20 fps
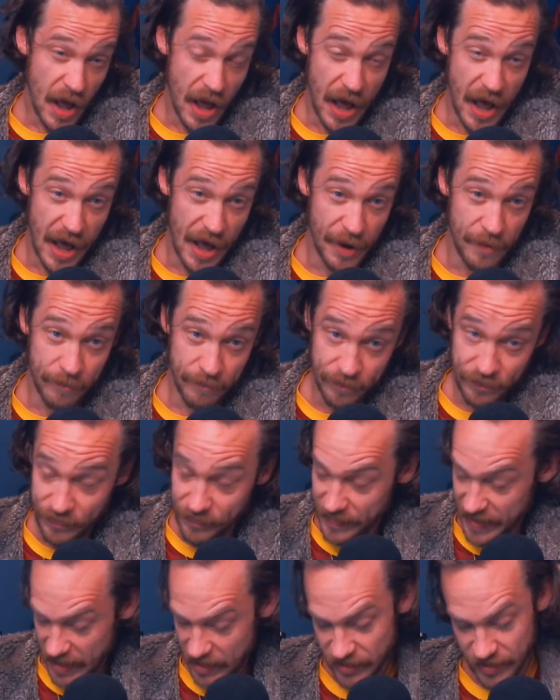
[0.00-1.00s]

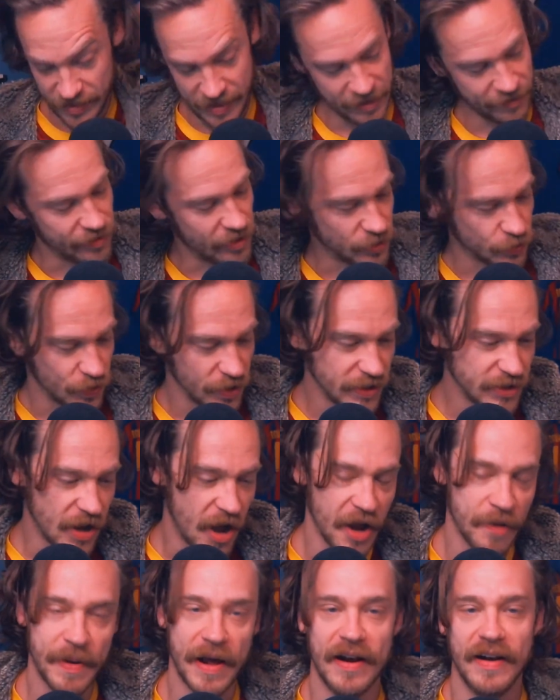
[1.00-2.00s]
Here's the thing, folks. We're going to
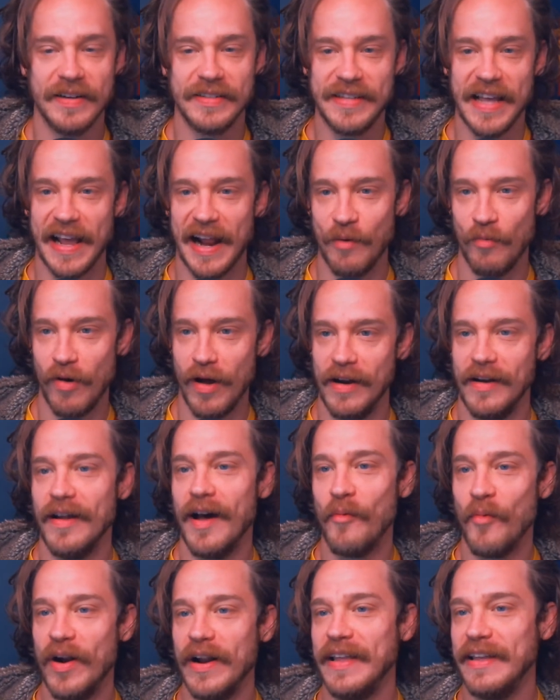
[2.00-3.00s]
talk about it in a second.
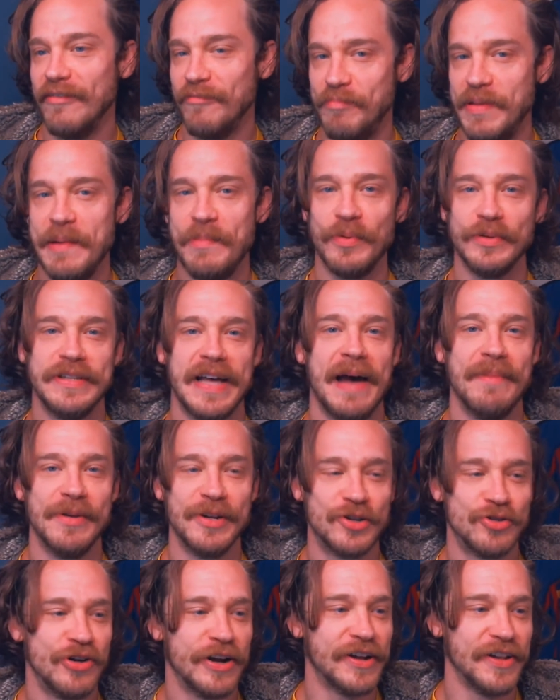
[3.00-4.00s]
I want to give people time
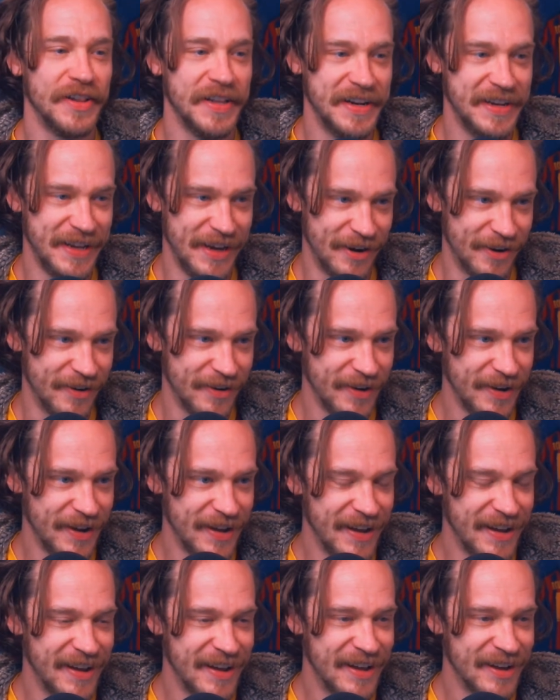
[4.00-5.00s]
to trickle in here.
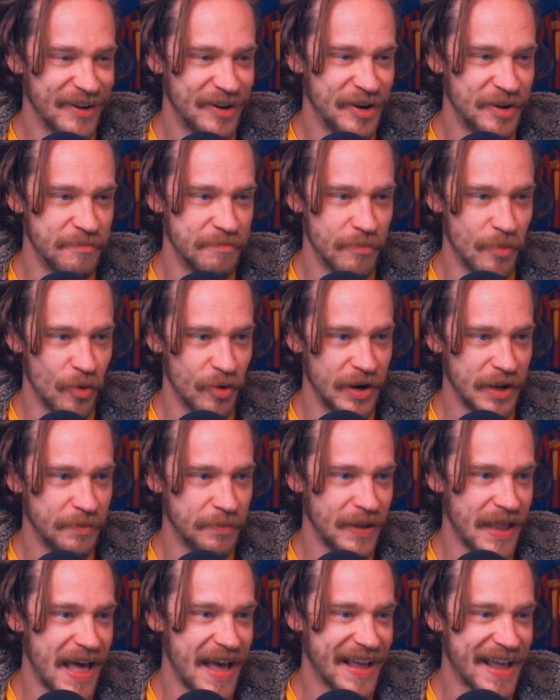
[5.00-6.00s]
Good morning,
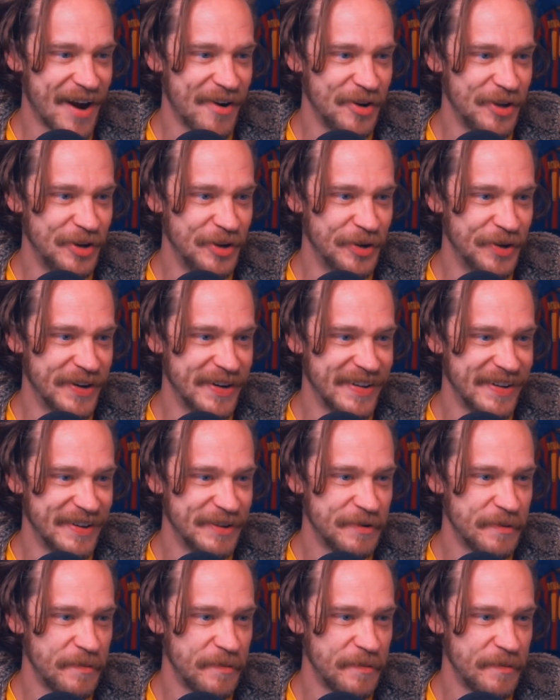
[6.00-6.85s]
Black. How are you doing?